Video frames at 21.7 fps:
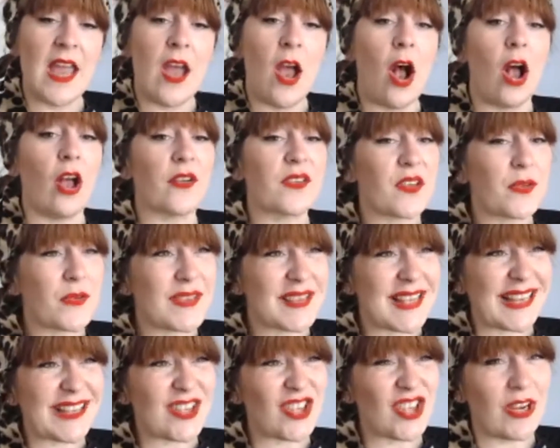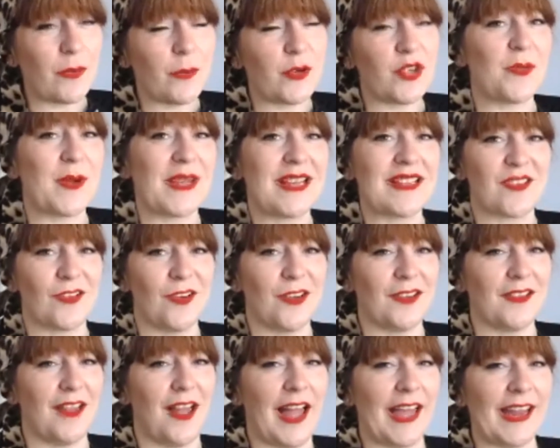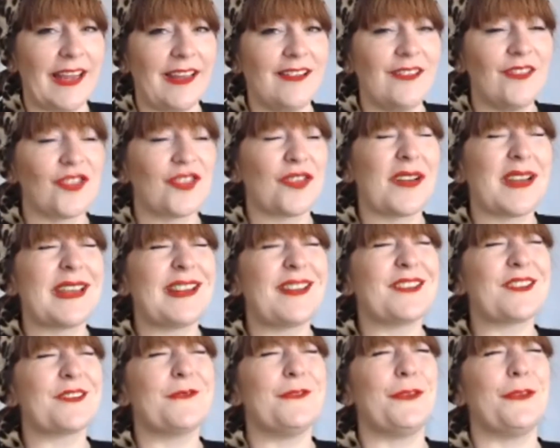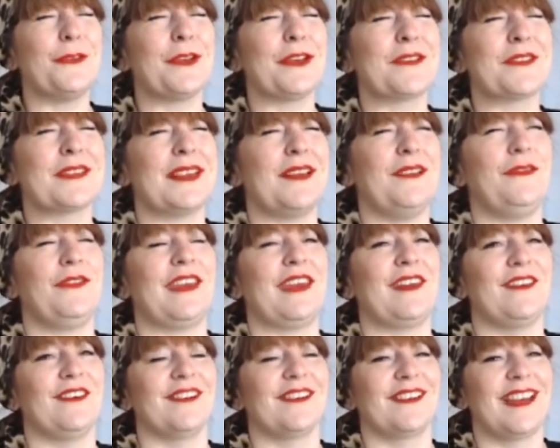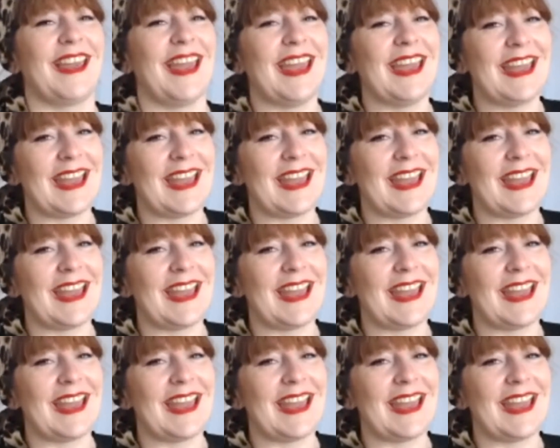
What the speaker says: Also Satya, which means non-lying. Try not to fool yourself here, okay?